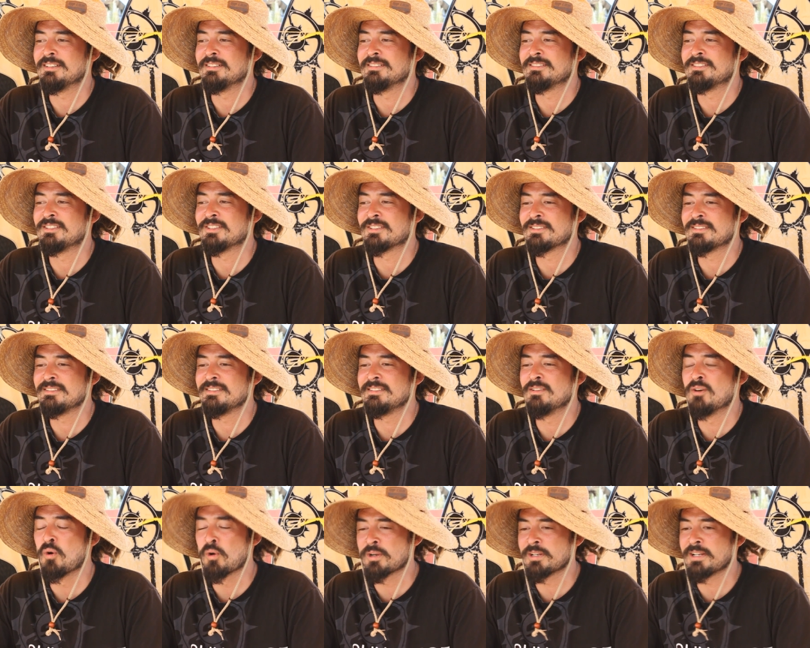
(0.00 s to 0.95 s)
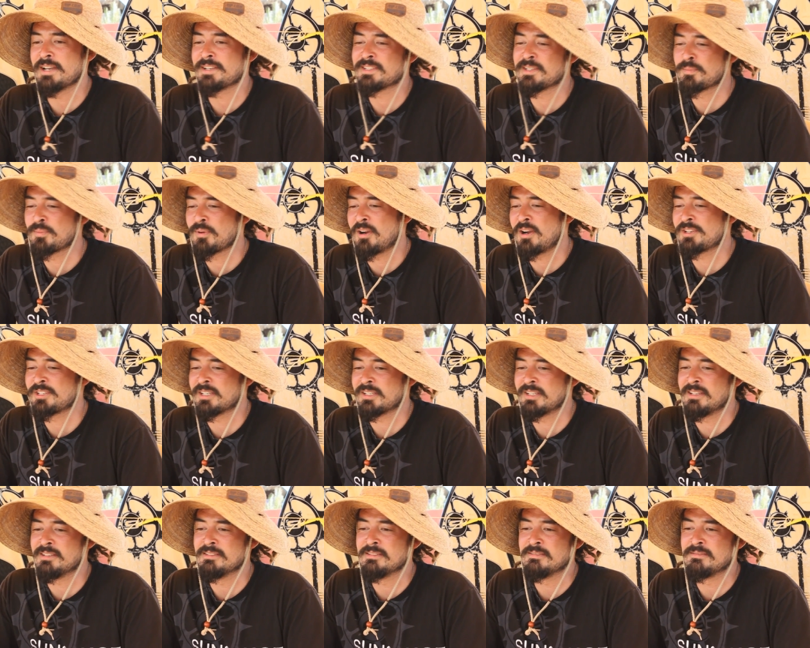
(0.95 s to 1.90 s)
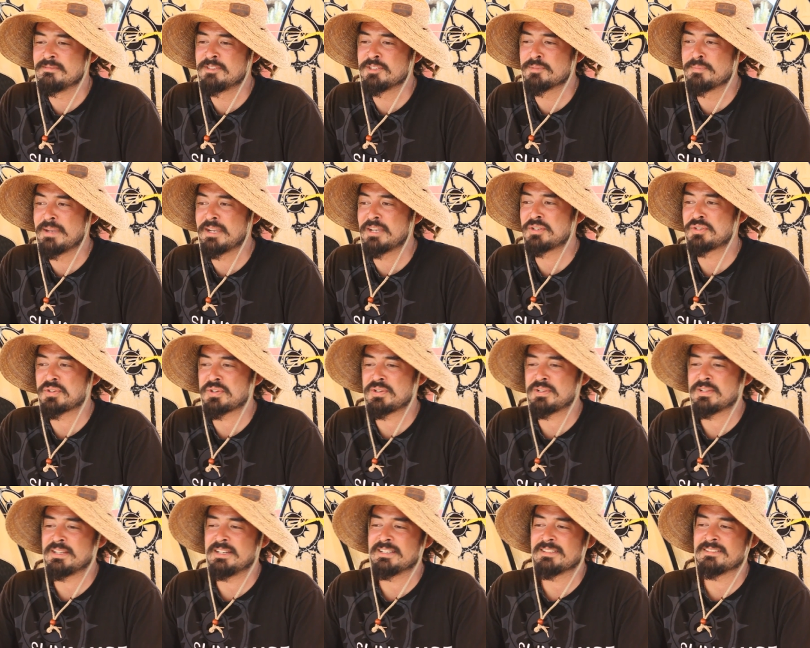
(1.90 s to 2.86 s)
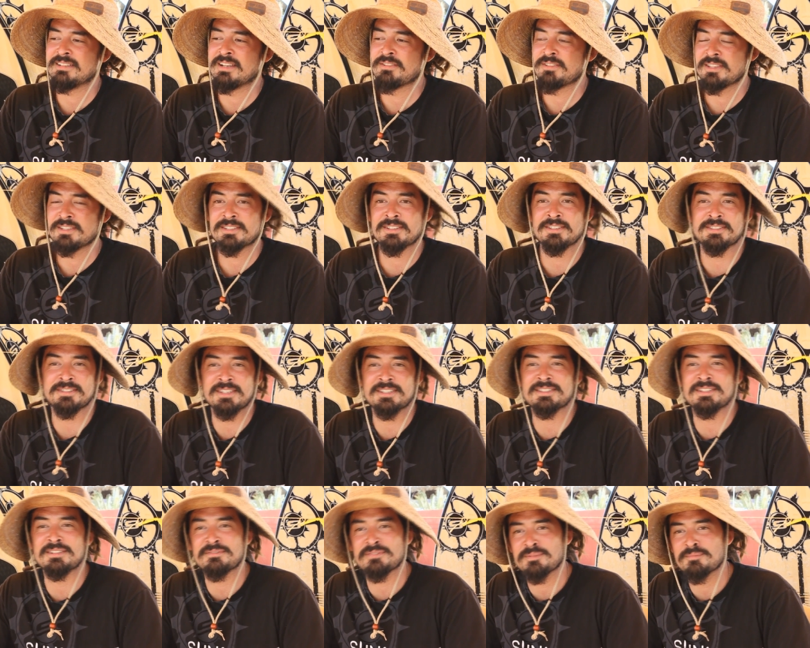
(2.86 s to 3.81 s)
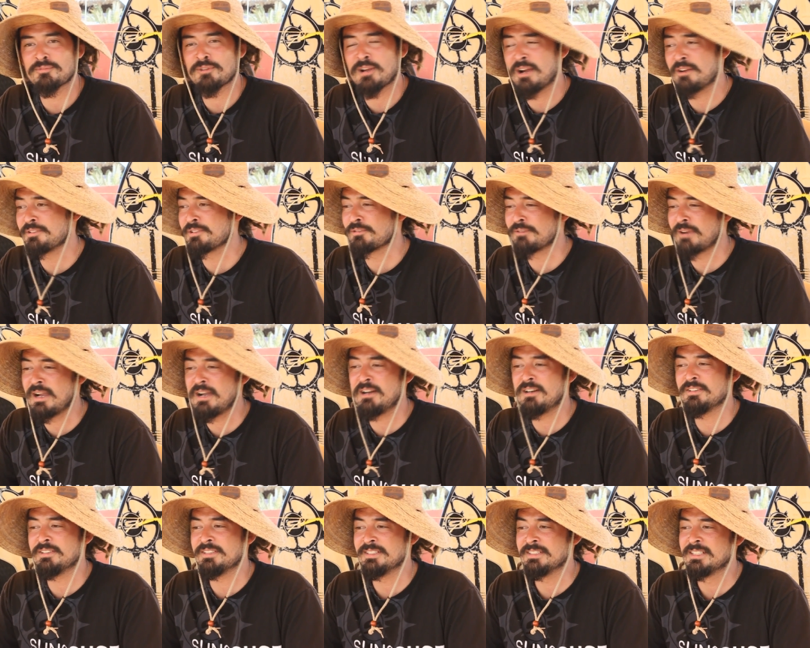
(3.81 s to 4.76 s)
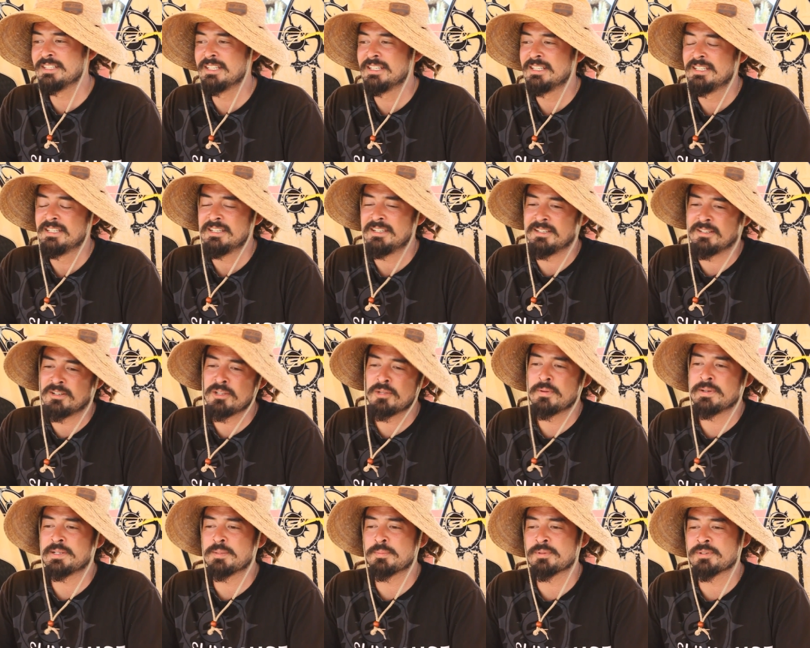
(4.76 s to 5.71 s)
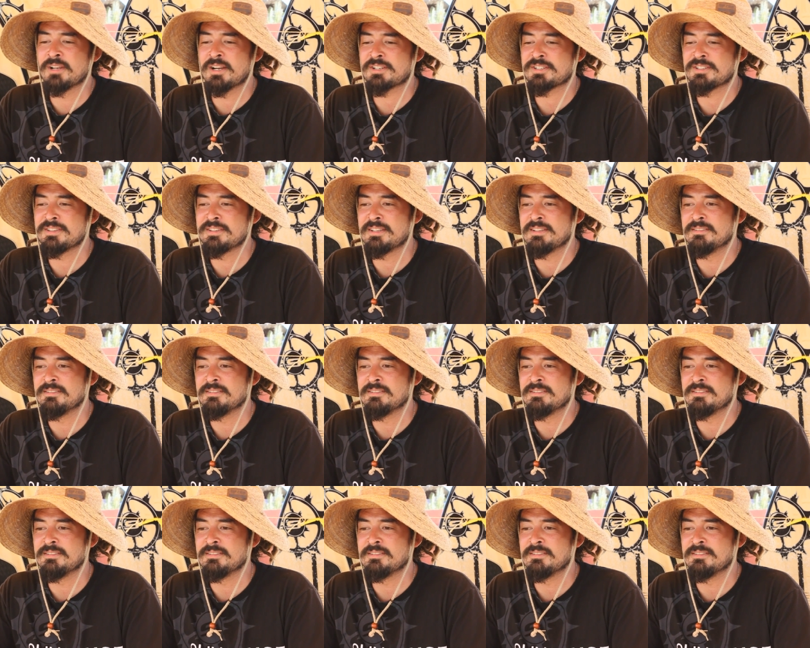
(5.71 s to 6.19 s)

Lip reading: just organizing the project and just making sure like everything's consistent from round to round and all the way to production,